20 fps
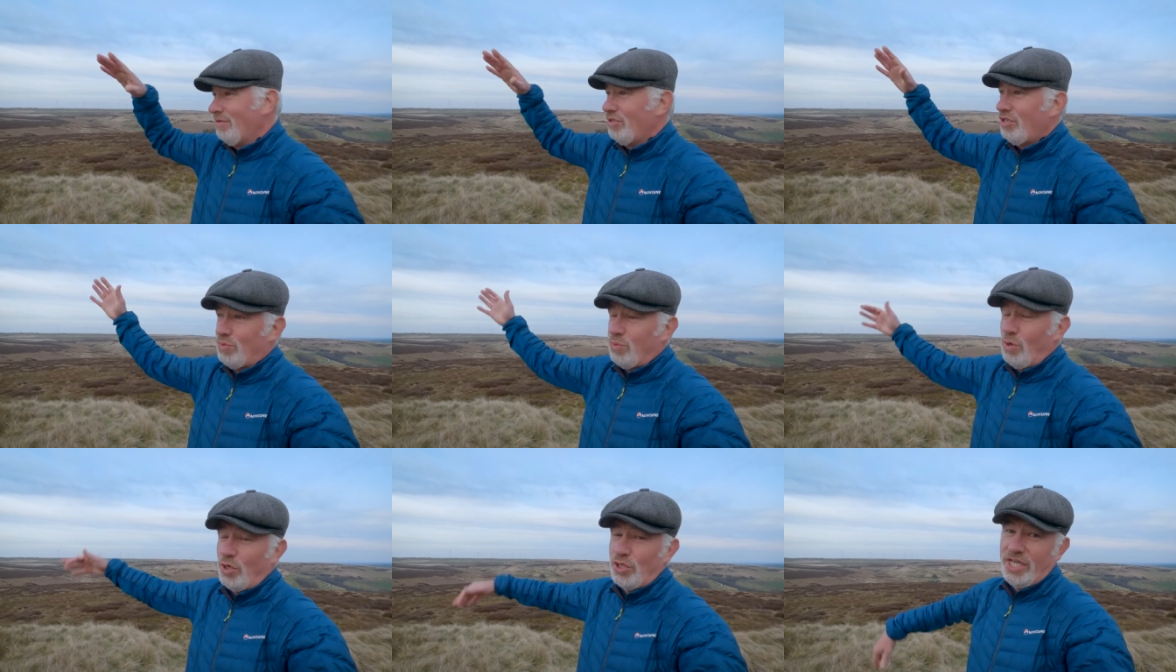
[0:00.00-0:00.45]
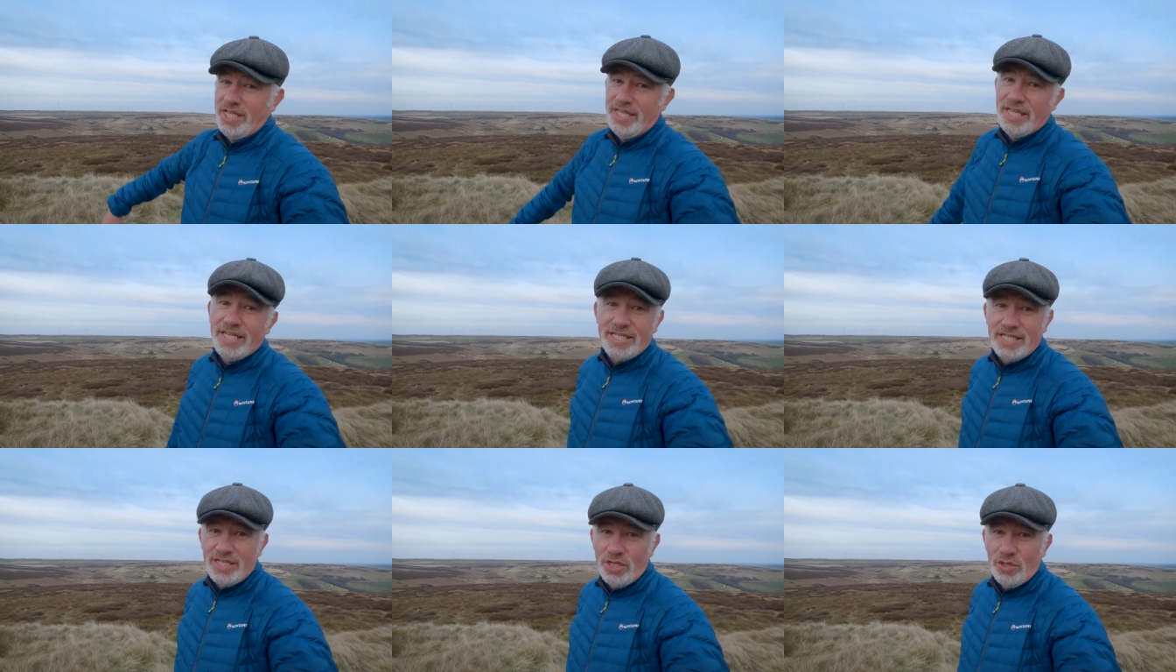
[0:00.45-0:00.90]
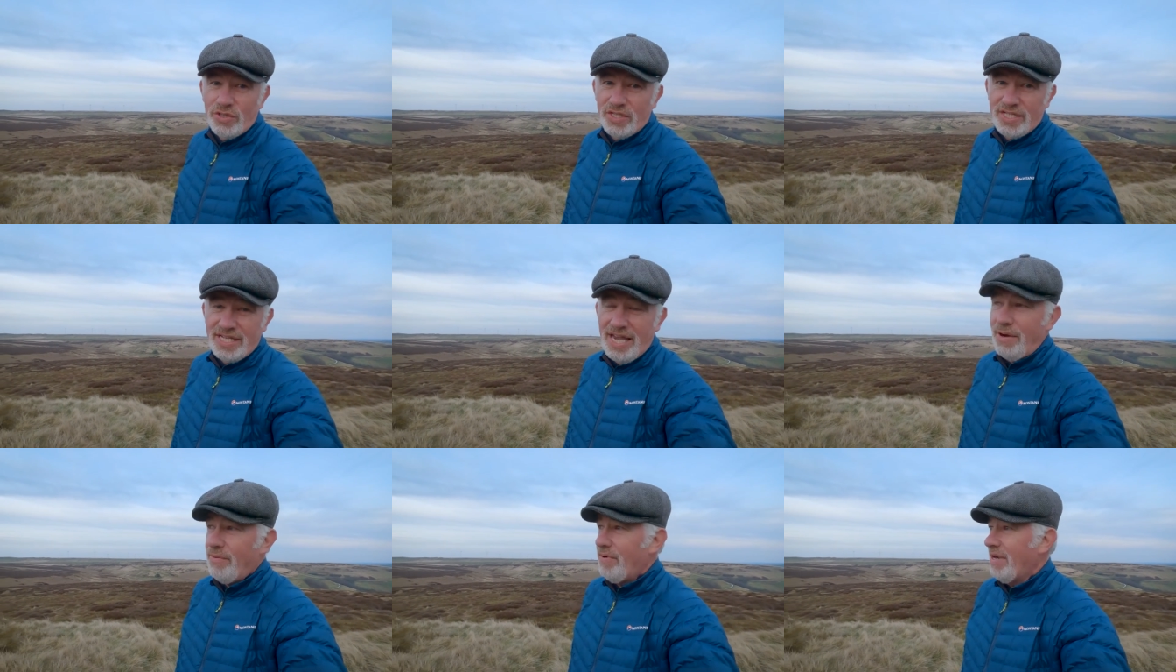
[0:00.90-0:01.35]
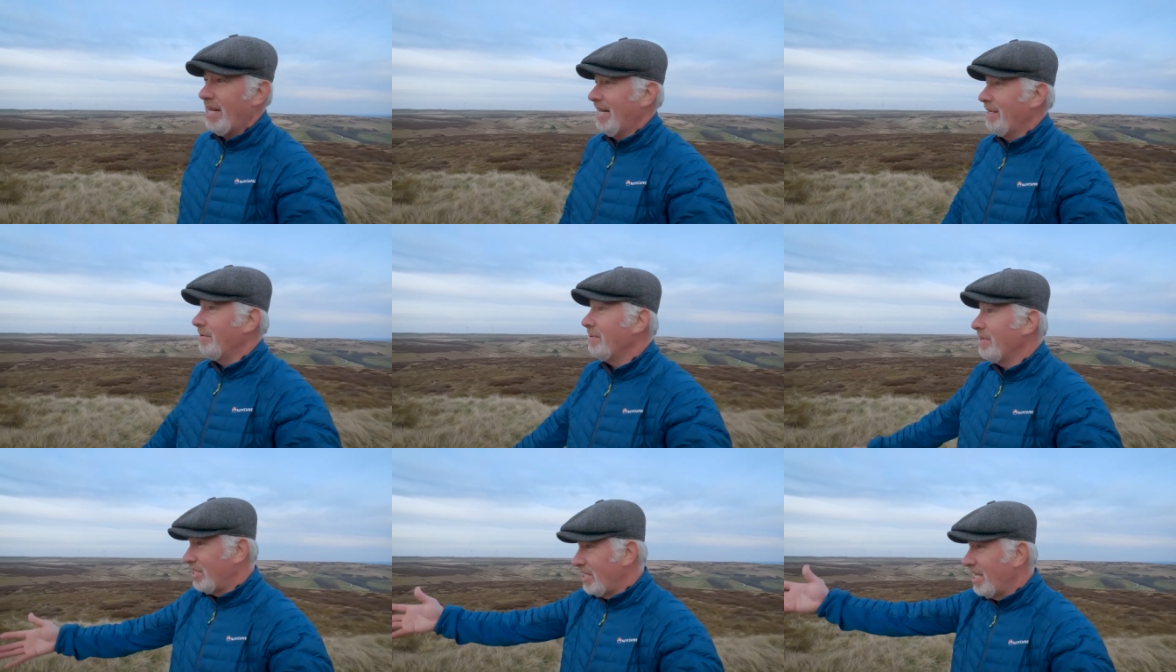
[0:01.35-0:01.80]
just watching the sunset really,
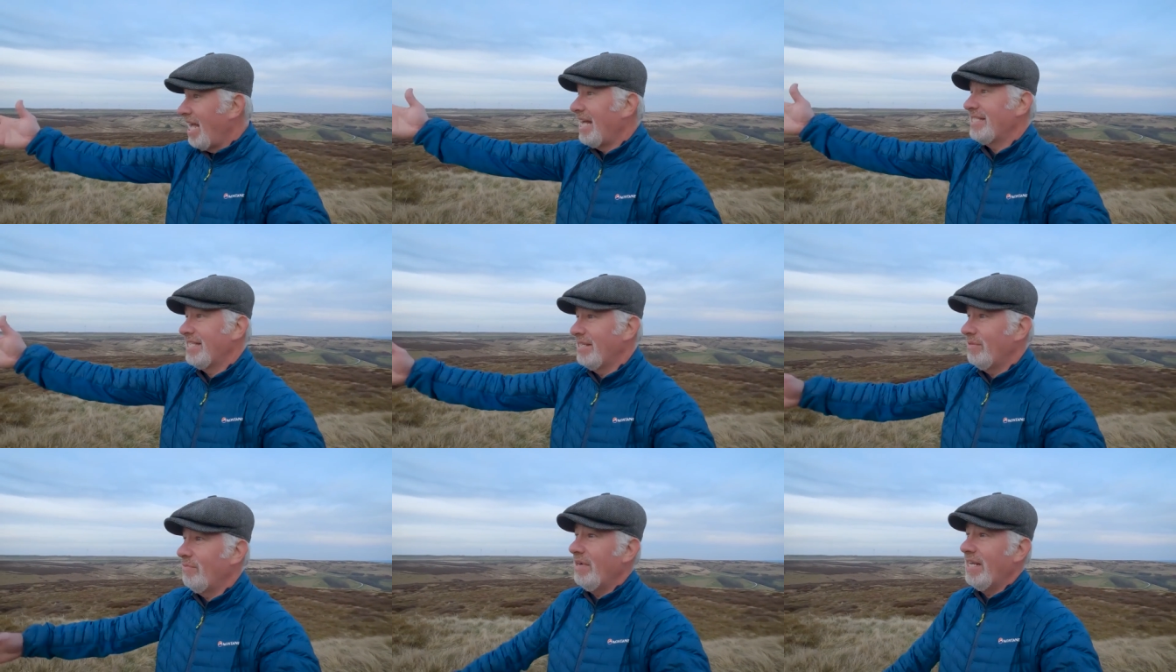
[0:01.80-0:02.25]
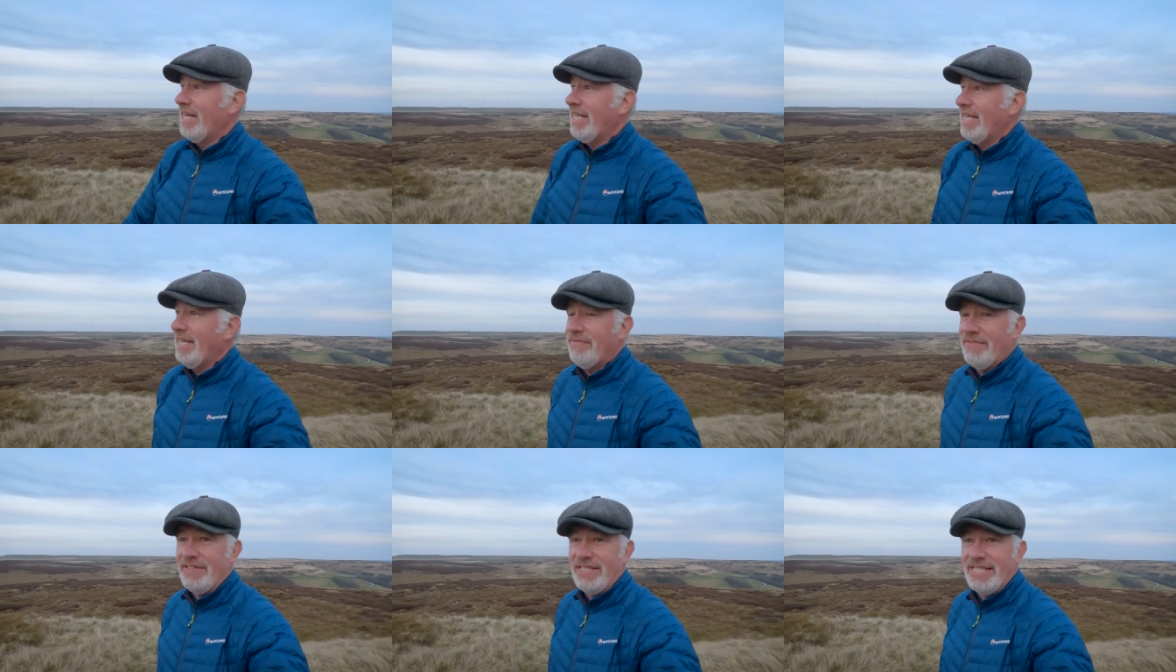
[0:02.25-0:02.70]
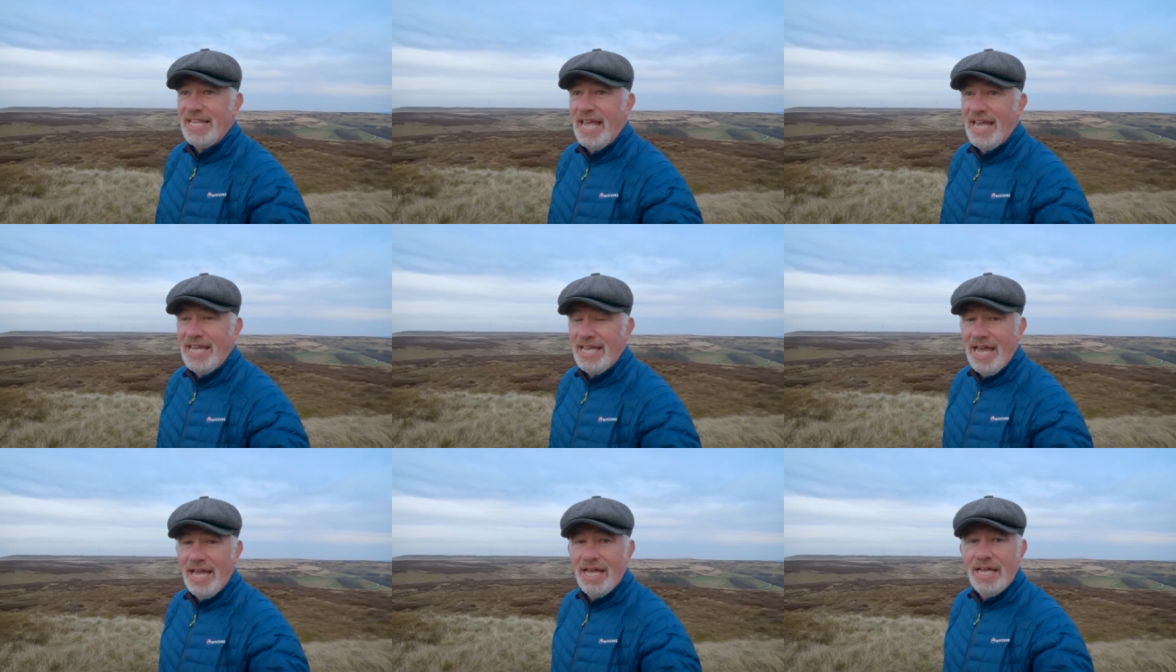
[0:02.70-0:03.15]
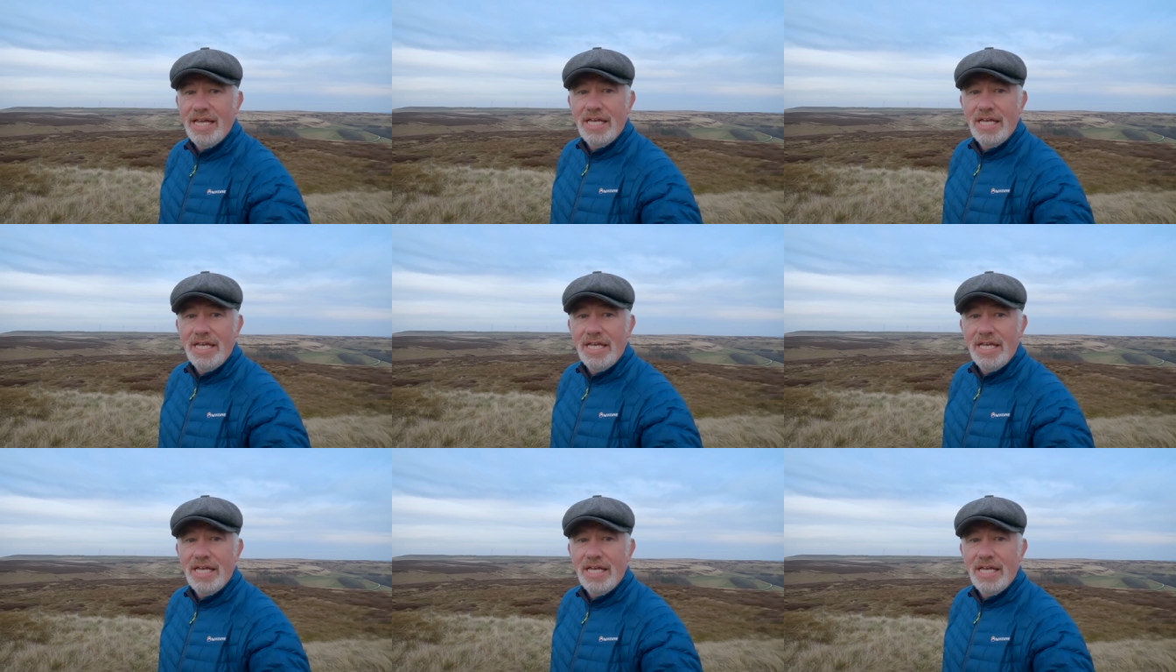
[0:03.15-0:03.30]
which hasn't really even set yet.